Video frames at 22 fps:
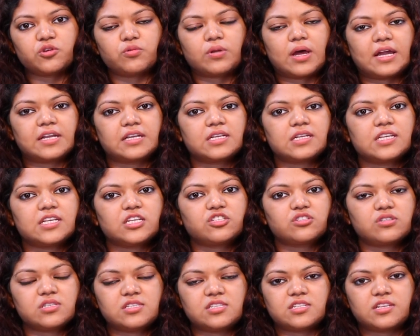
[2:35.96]
United
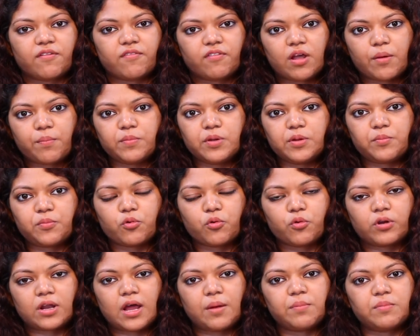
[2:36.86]
Nations Development
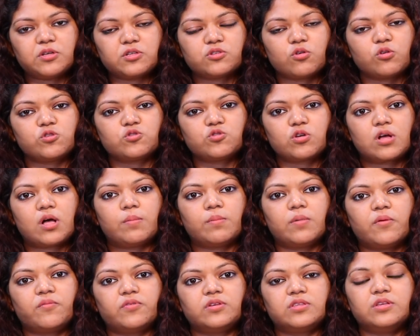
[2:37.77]
Program has also
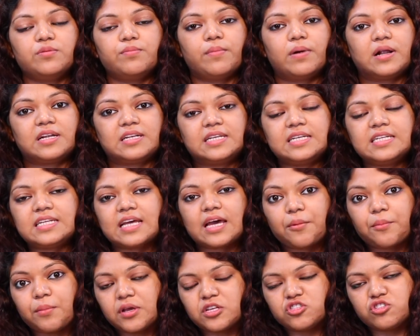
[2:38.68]
come up with the
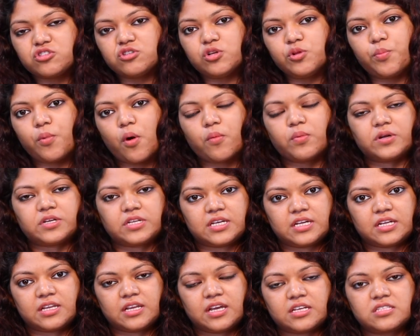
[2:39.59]
multi-dimensional
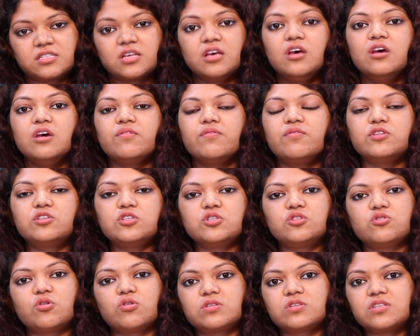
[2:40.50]
poverty index, which
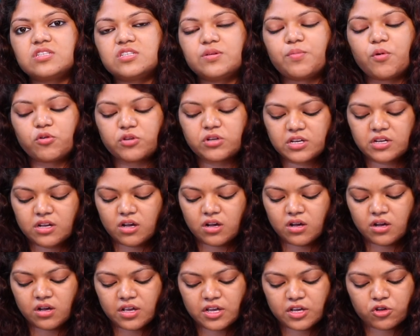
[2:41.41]
is not just about in,
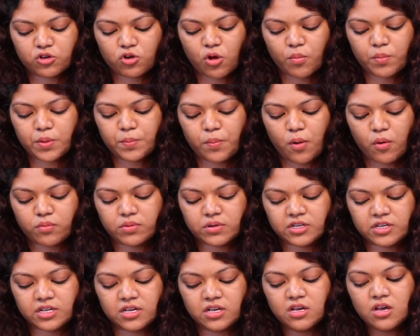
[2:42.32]
uh, economic
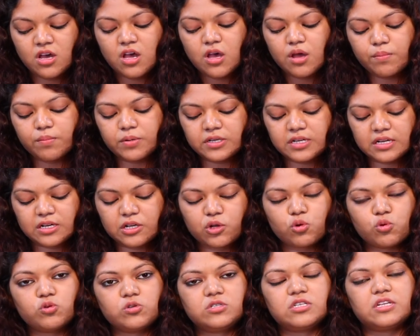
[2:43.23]
poverty, but
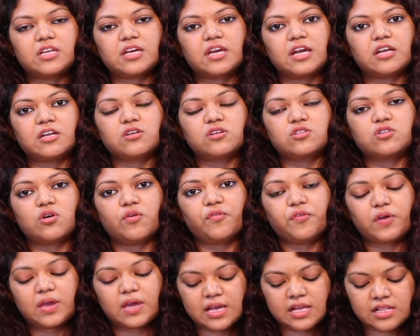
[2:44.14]
includes indicators
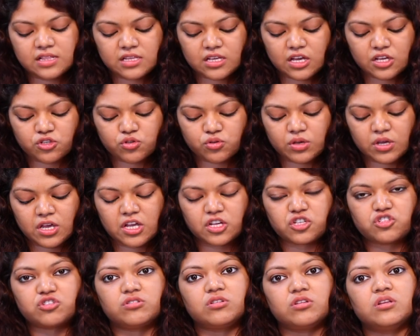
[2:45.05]
of health,
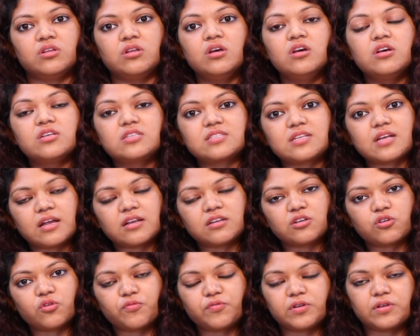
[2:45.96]
education,
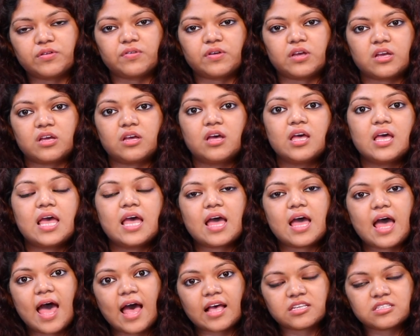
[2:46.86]
standard of living,
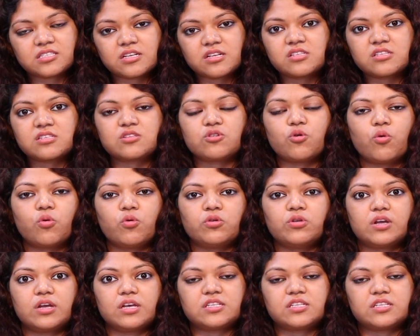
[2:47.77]
assets owned,